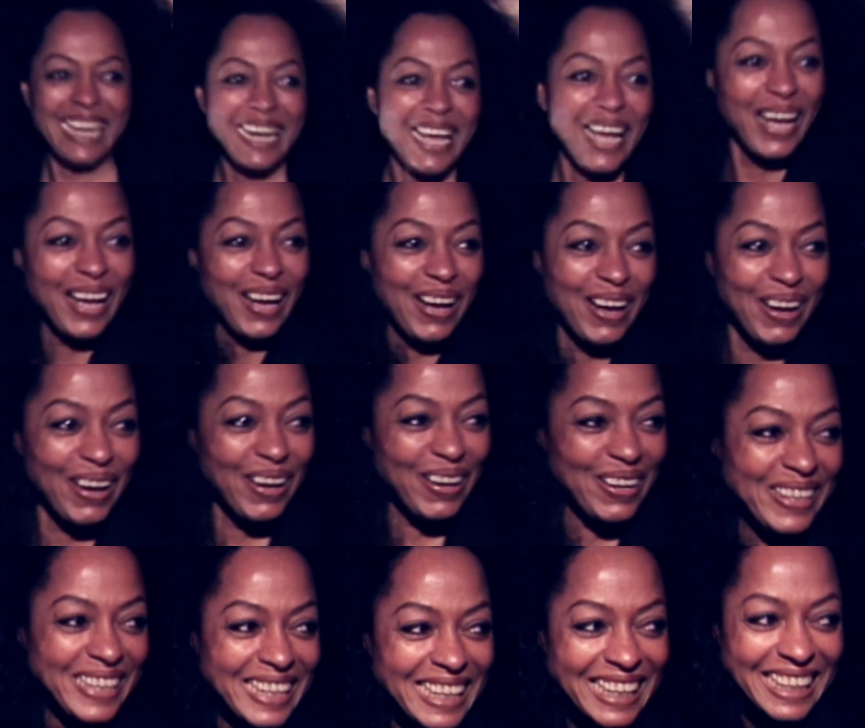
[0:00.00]

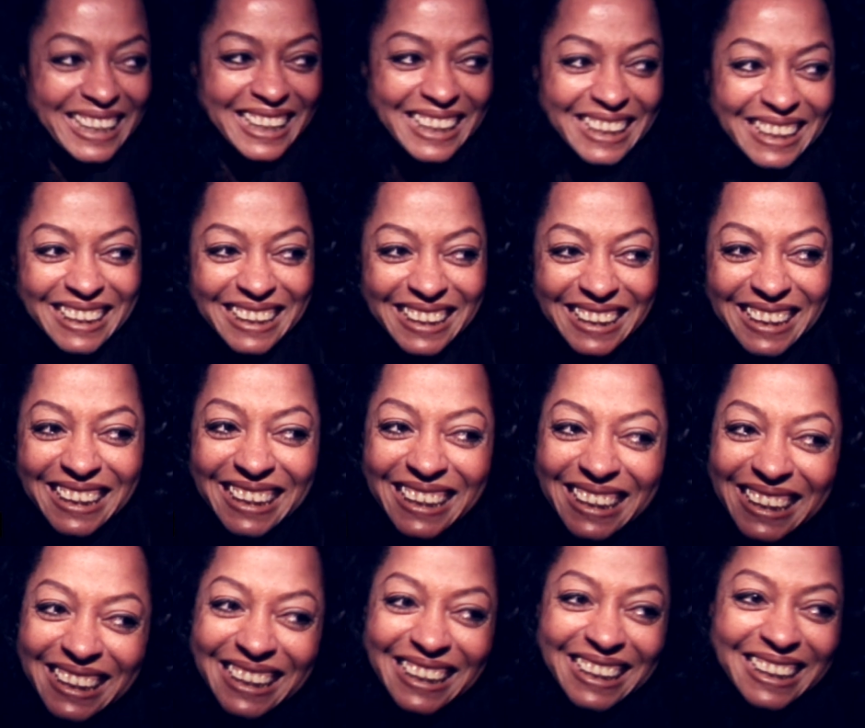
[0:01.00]
Hello. Tell us what you thought of
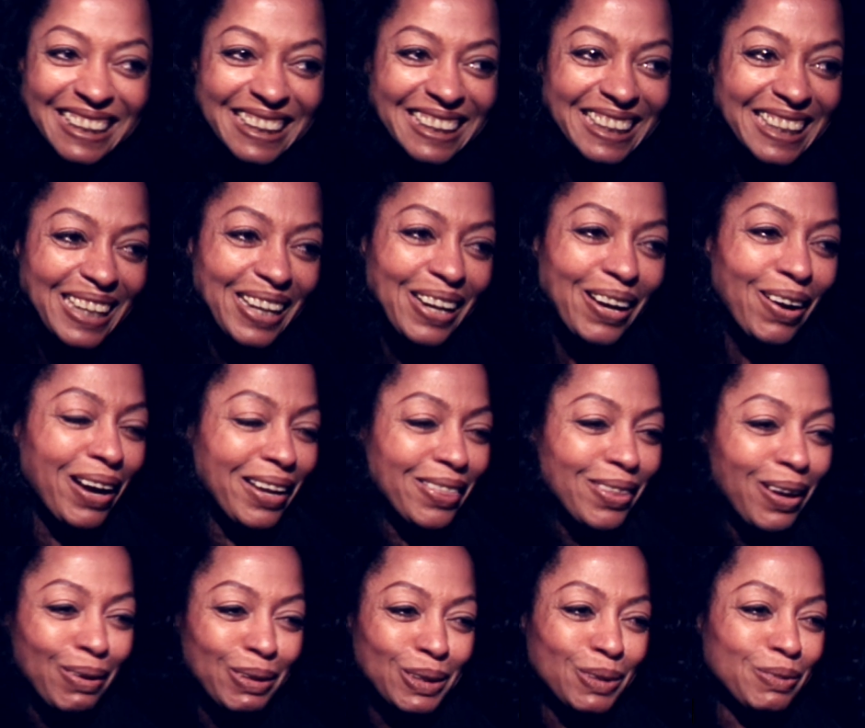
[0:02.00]
the show. Oh, I
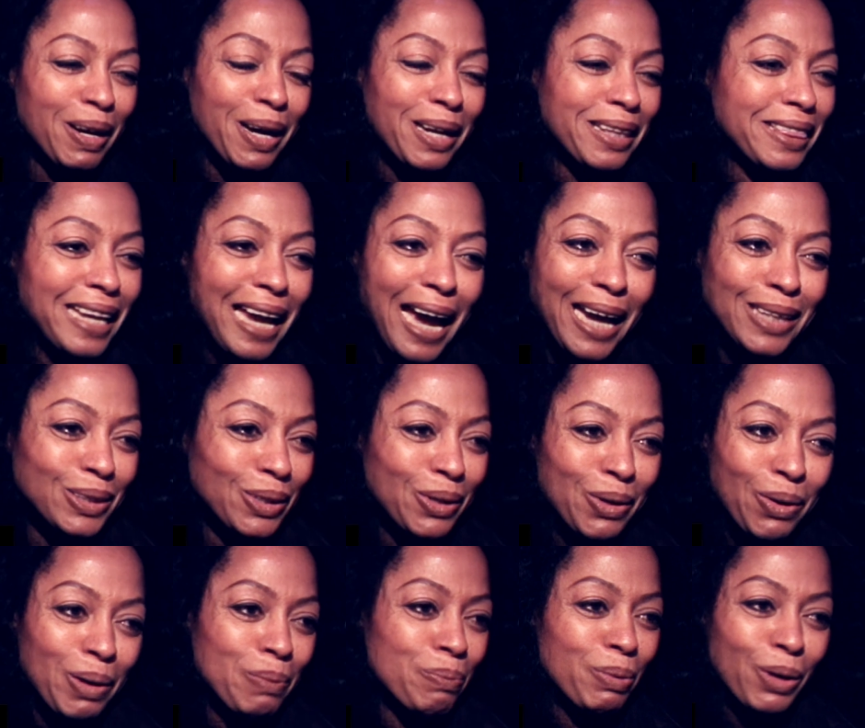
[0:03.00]
thought it was very
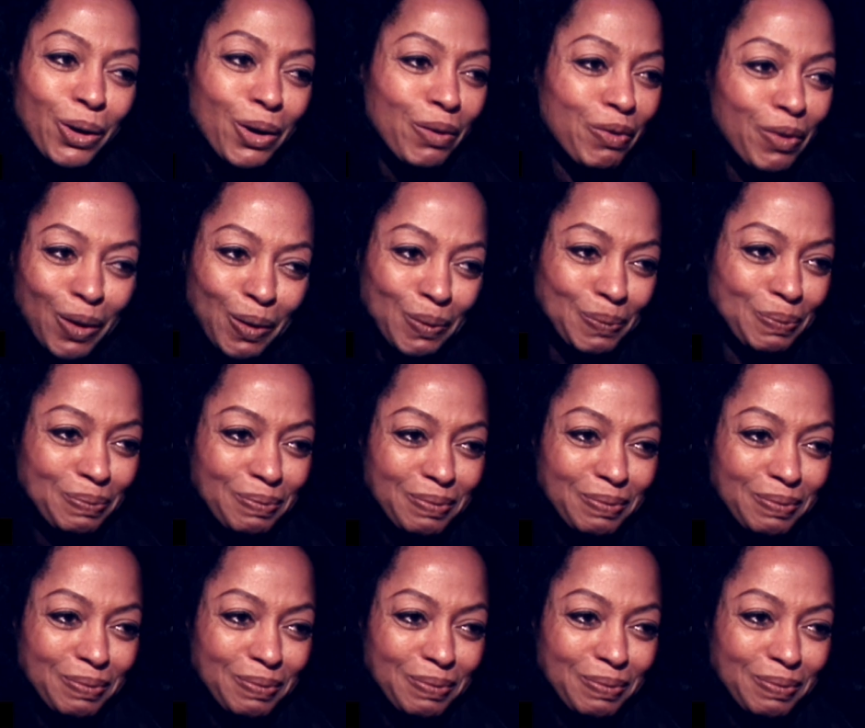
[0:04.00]
theatrical and beautiful.